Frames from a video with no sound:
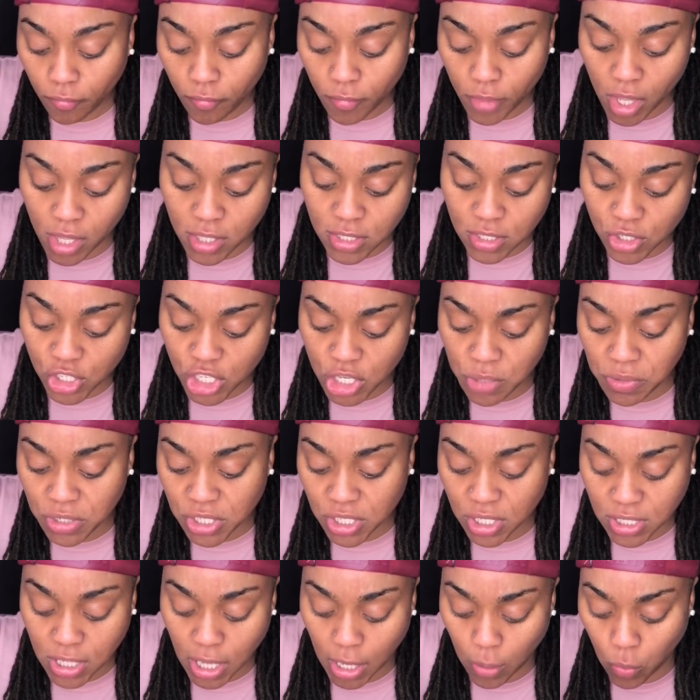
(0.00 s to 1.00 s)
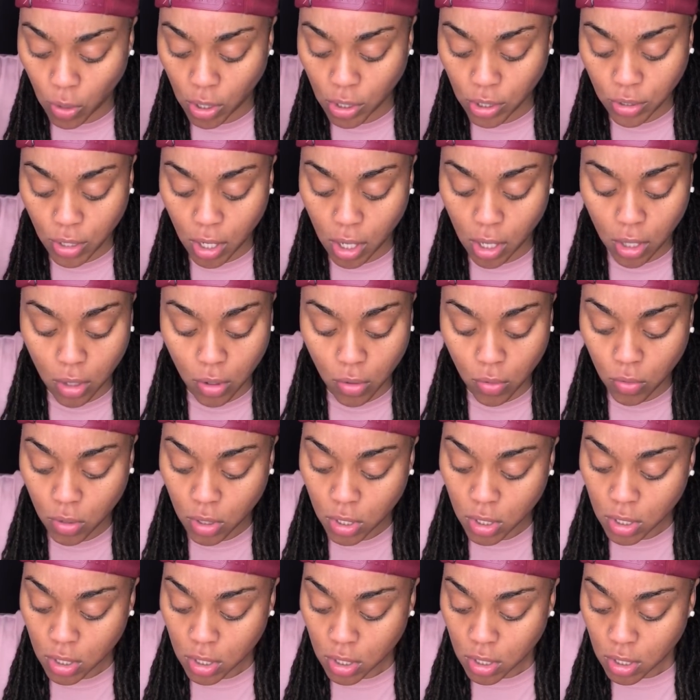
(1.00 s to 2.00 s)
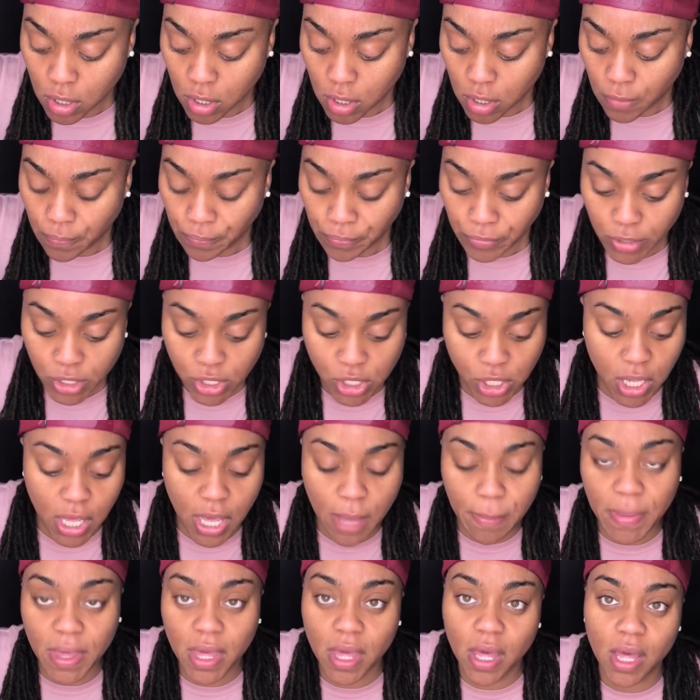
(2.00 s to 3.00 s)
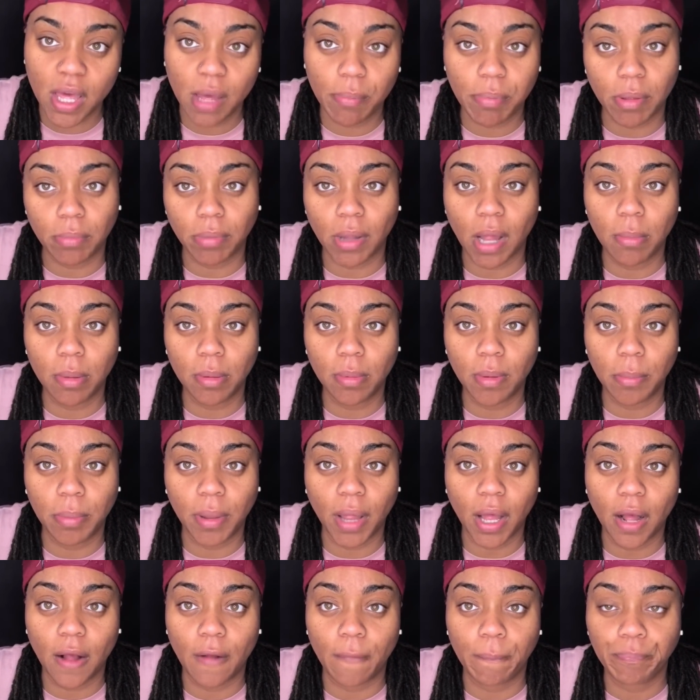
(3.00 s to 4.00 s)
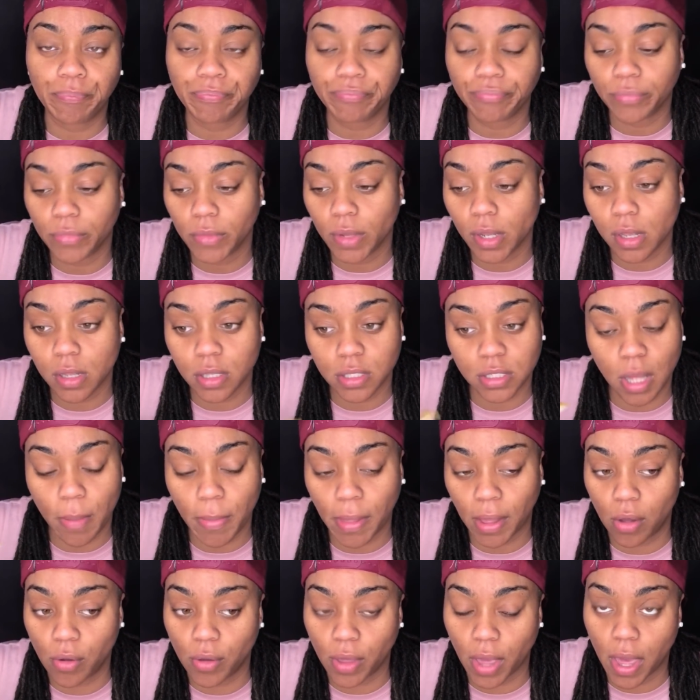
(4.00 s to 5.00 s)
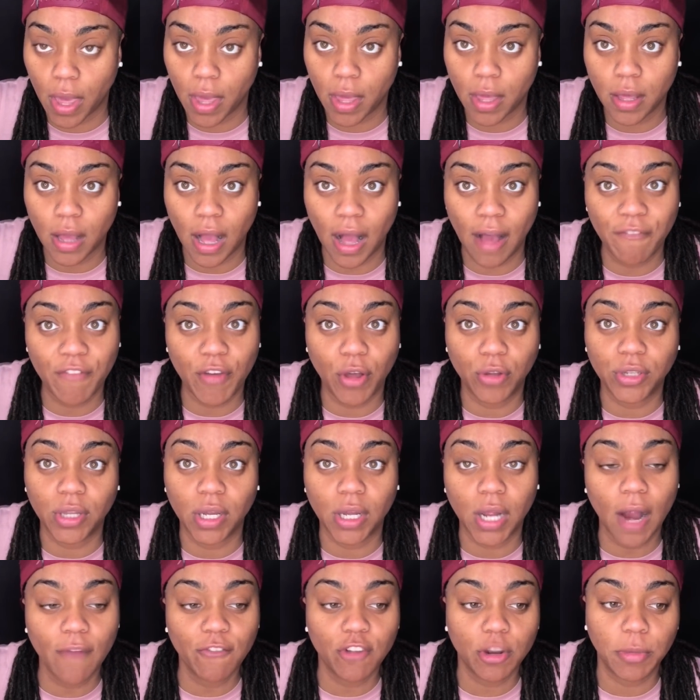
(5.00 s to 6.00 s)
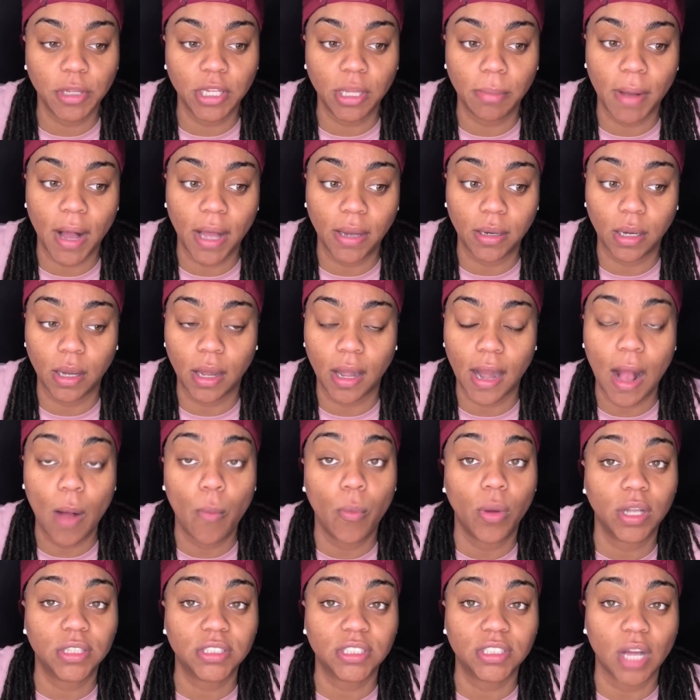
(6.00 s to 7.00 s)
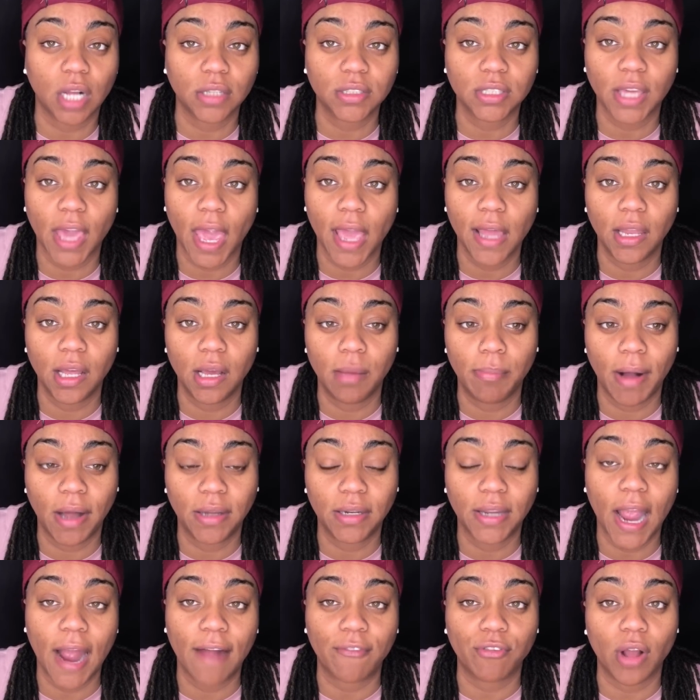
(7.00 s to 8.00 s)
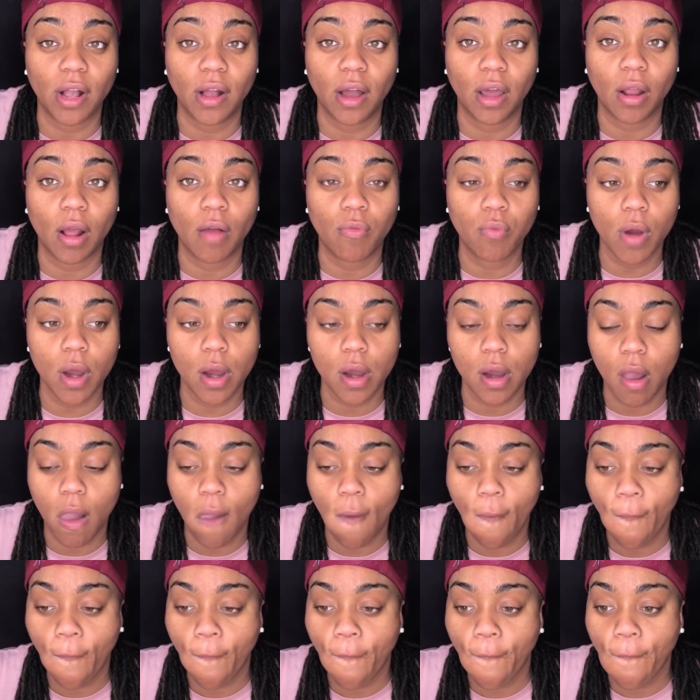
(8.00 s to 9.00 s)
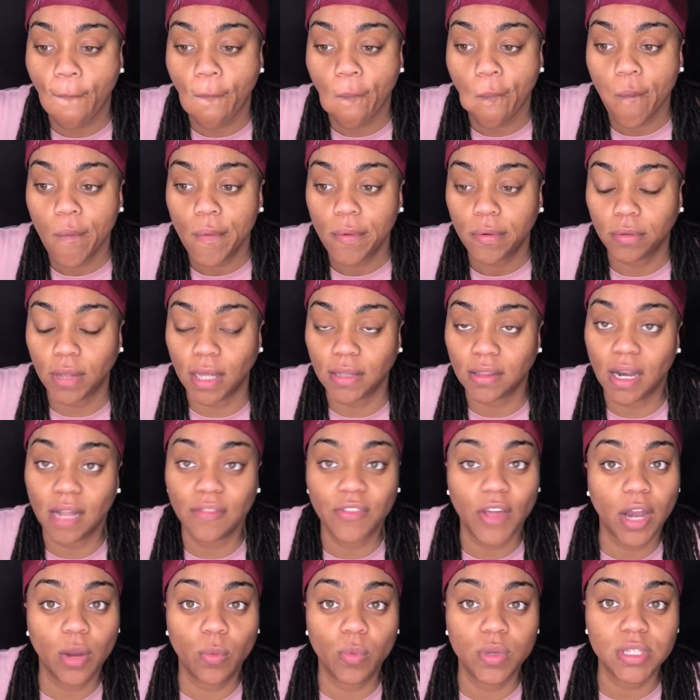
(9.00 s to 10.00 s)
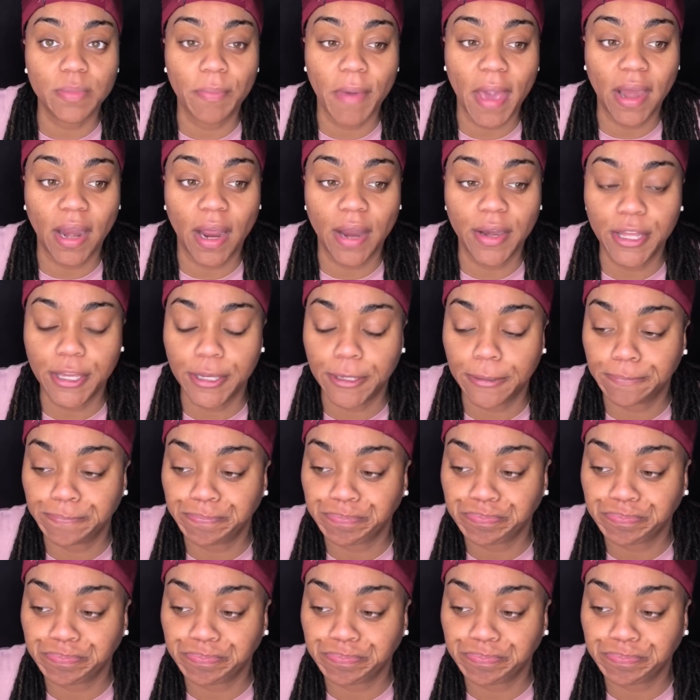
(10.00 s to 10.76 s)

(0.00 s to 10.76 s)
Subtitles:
And so she was just like, well, you know, she hit me up and blah, blah, blah, blah. So I'm like, okay. I felt uncomfortable about it, and I wanted to talk to Kayla about it after I got off work. Like, I thought it was a bad idea.